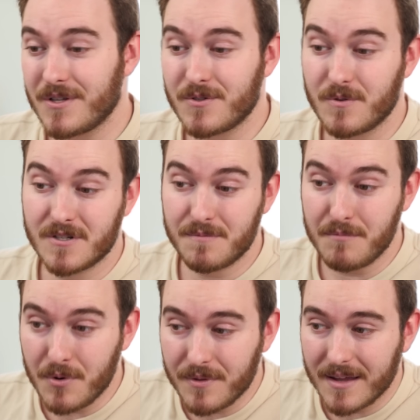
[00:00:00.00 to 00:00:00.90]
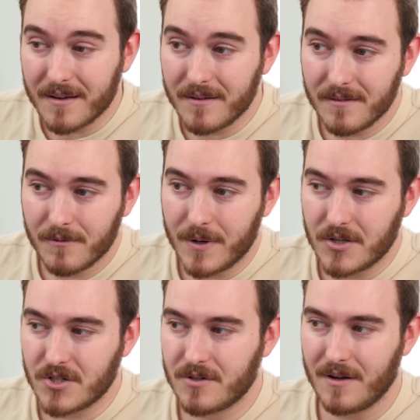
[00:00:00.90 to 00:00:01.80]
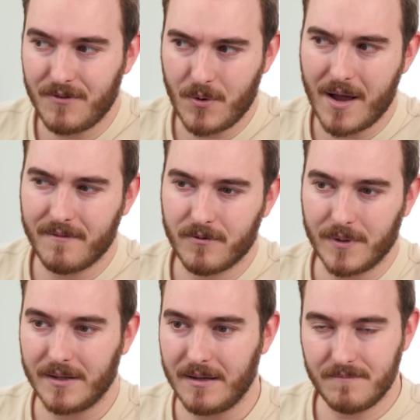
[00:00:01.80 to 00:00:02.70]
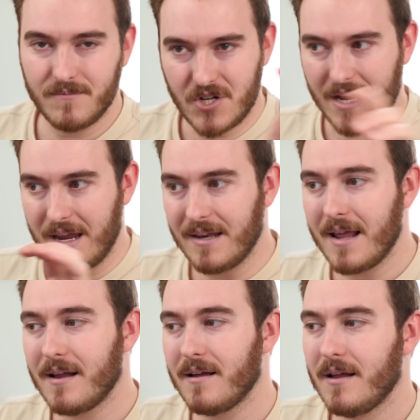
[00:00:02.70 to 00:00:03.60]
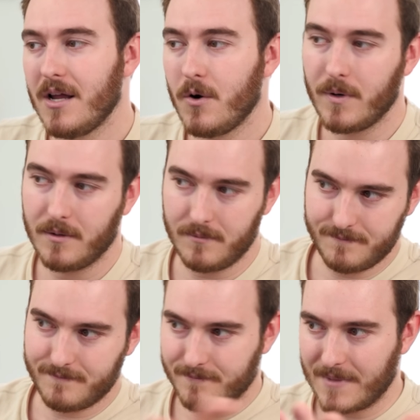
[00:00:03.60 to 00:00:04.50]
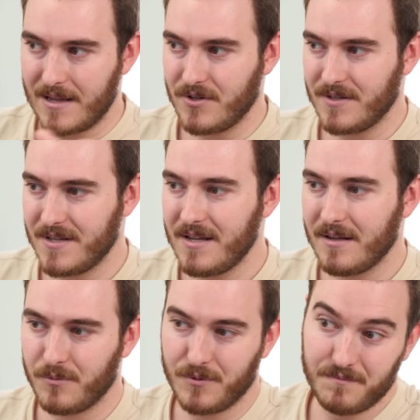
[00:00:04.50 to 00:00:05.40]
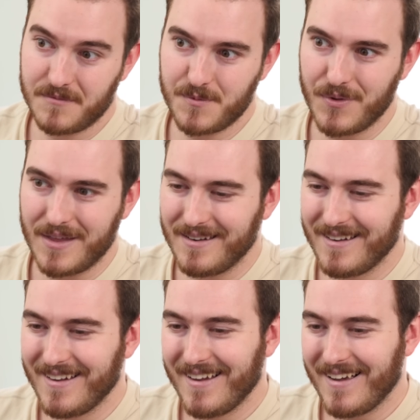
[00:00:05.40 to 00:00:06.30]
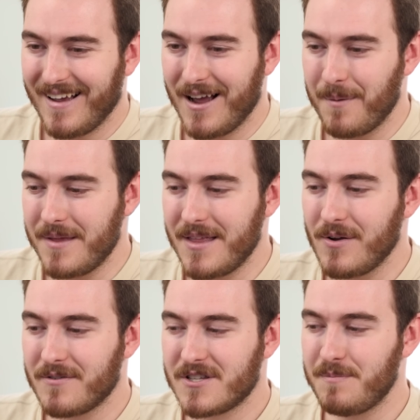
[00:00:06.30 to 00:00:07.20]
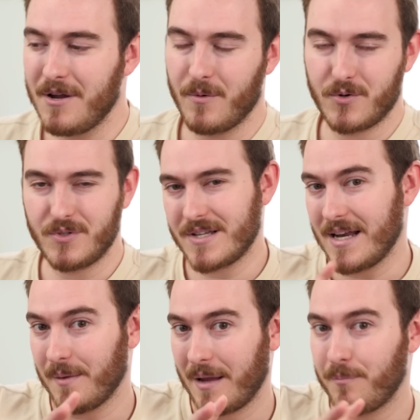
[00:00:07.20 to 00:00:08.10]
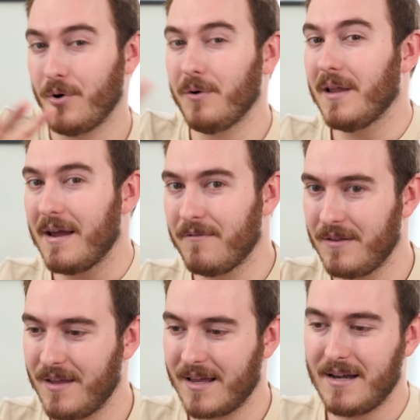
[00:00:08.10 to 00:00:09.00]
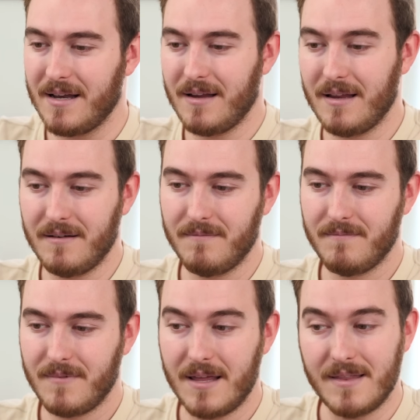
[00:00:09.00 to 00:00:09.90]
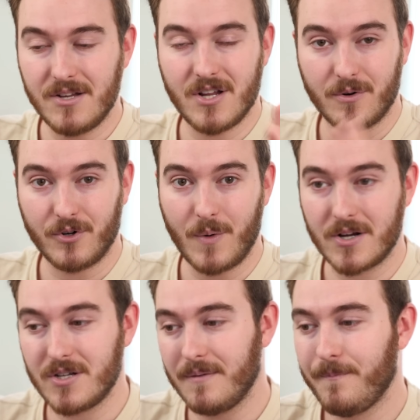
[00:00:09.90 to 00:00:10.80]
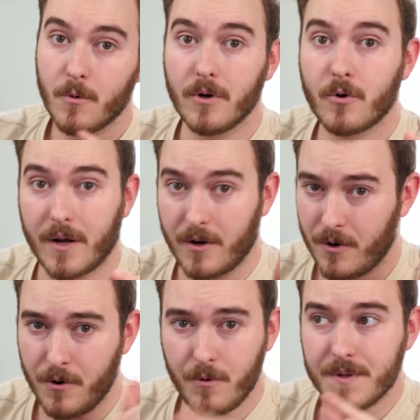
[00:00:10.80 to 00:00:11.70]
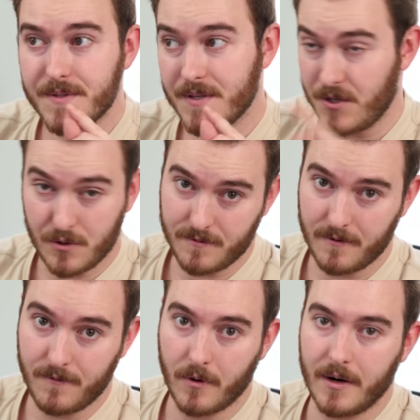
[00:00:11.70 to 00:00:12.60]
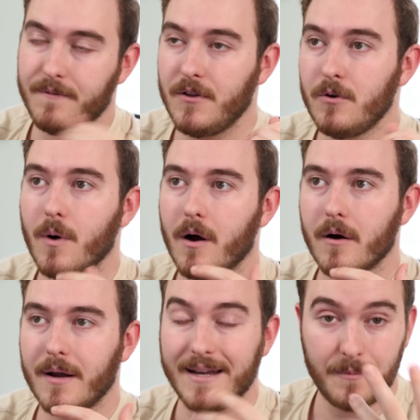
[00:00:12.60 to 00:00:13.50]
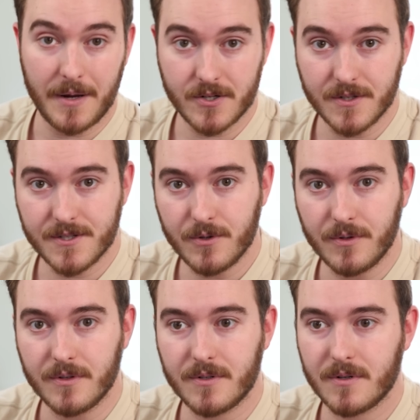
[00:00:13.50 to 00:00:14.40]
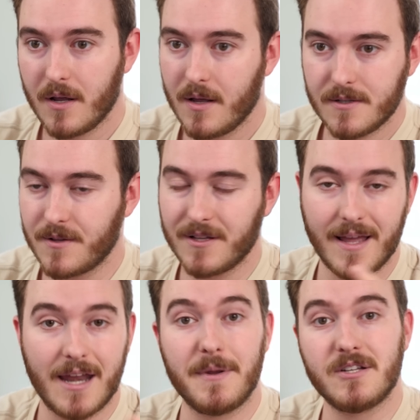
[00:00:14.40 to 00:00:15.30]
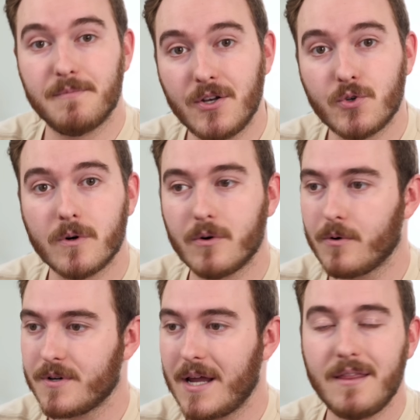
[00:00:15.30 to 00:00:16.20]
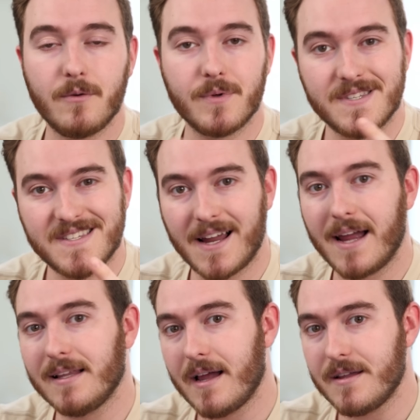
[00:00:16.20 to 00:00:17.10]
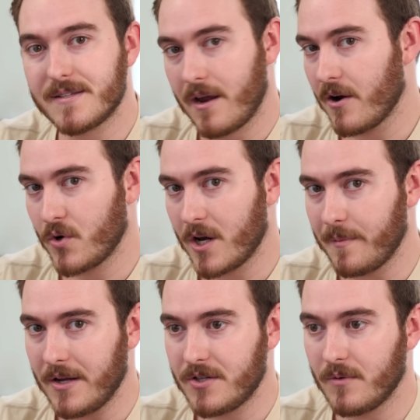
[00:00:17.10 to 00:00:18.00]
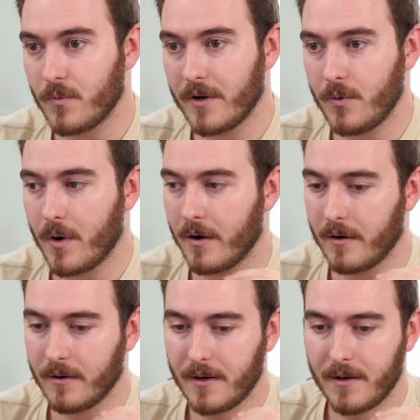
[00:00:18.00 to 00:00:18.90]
also smoothing, which if you have really janky data, will, as you can see, it will smooth it. And then you have smear, which will just kind of like pull everything in that general direction. Real quick, who is this useful for? If you are an animation student, something like Animation Mentor or anything with stylized character animation where you are,